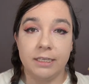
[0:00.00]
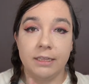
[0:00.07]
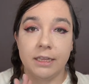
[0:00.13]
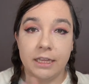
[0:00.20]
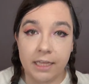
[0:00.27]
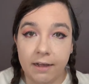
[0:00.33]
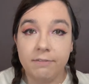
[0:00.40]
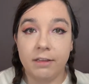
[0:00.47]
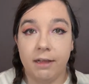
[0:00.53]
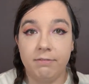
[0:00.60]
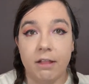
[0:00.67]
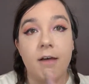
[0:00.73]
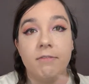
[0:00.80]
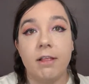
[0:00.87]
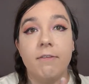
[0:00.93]

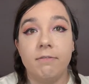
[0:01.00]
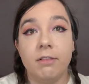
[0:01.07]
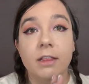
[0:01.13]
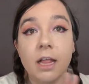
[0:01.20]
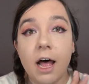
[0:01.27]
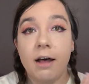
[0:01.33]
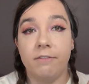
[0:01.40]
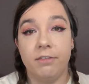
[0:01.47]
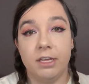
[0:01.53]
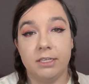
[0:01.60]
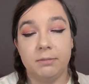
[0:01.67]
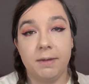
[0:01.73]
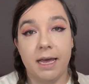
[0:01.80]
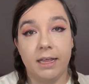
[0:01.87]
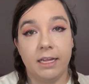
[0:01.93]
love this
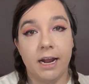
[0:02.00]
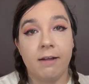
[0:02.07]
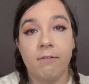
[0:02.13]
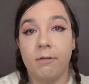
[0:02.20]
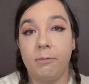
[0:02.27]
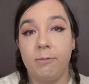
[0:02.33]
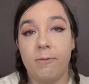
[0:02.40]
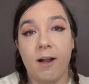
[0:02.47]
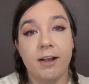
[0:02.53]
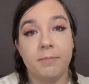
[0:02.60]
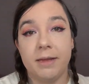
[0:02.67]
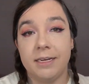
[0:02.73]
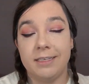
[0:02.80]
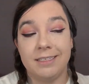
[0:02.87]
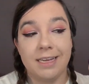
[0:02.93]
palette. I
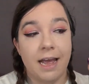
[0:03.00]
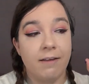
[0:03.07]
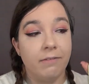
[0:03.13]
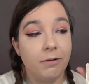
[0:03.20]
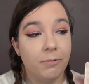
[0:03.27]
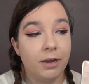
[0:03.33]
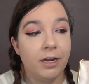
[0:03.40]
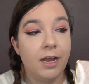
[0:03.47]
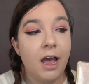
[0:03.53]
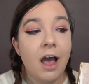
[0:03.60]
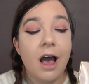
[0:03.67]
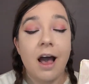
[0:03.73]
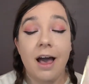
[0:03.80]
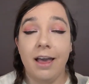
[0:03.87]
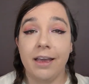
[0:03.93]
recommend it to everyone.
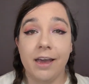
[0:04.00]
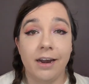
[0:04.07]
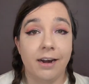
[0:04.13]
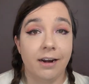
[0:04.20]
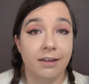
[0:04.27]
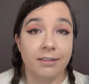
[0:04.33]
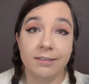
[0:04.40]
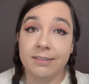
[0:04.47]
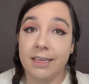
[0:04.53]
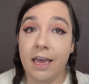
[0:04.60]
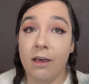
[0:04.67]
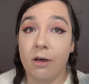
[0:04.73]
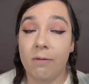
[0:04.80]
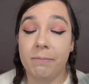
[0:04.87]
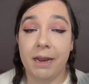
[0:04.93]
I got it on
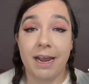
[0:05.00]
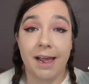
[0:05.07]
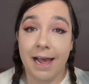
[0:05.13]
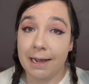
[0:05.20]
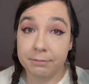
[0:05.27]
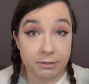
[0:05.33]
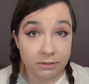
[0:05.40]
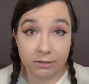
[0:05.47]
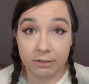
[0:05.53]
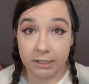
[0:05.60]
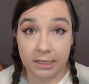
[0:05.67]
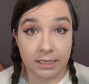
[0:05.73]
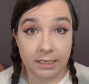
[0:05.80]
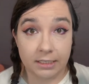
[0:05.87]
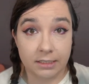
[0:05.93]
sale, but I absolutely
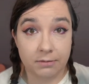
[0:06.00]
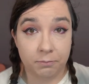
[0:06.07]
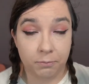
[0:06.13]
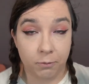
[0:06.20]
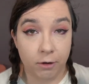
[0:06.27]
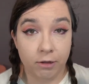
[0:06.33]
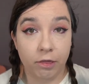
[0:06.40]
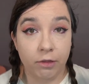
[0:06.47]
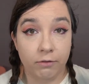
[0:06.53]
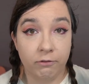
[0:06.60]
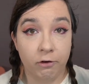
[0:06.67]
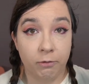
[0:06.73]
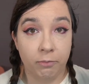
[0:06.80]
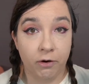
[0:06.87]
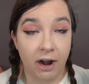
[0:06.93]
think it's worth the
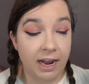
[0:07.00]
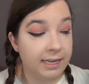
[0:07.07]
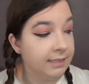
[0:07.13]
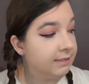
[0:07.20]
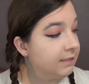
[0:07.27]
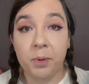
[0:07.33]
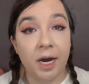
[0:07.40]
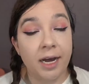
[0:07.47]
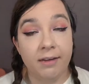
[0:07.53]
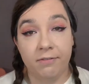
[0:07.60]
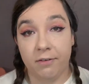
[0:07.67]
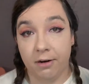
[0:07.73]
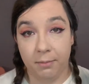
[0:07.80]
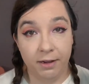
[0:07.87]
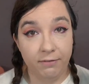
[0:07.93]
full price. By
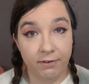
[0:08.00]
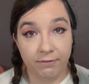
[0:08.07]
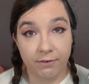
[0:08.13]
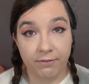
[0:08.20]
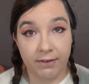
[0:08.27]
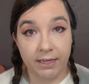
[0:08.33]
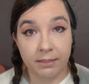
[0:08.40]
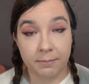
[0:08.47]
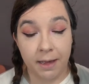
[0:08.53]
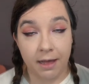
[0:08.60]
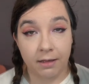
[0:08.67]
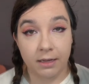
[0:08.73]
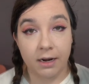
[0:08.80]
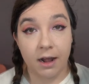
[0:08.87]
far my favorite face palette